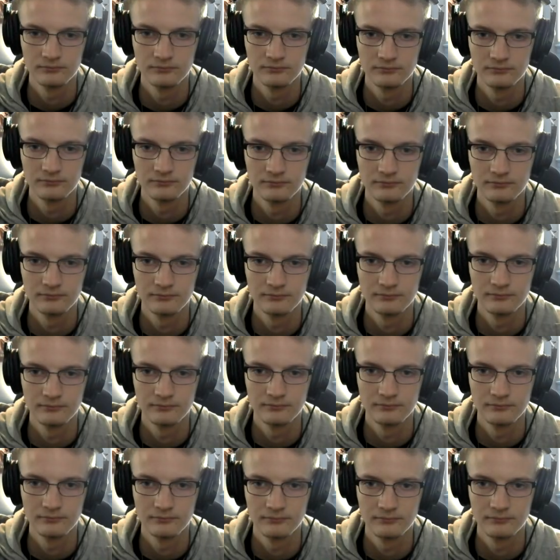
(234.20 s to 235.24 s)

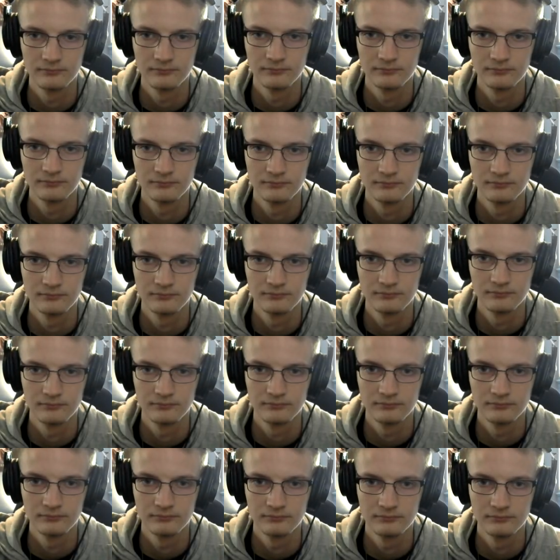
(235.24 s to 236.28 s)

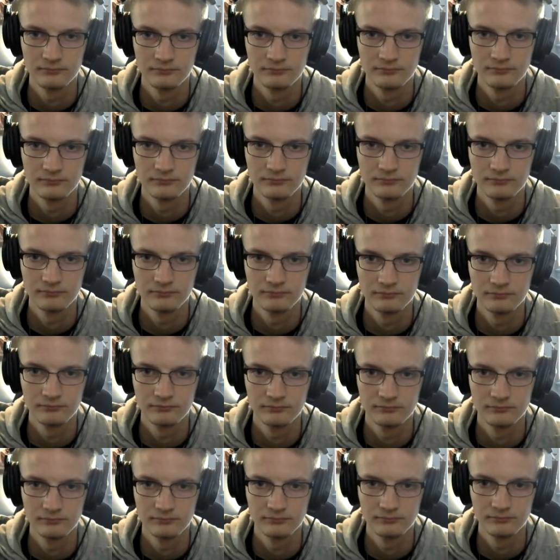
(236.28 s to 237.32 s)

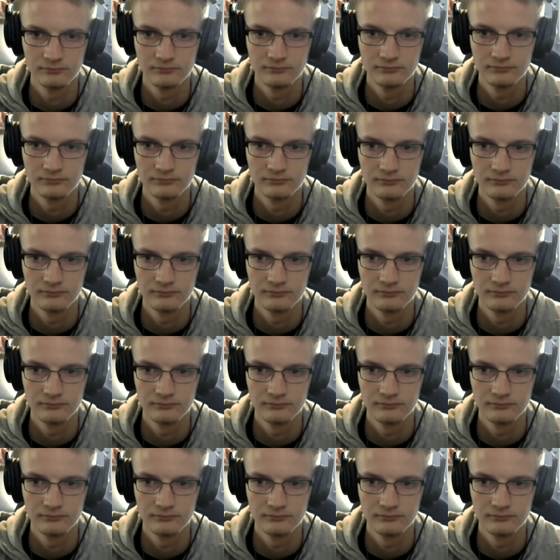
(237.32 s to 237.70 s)
Nothing is said.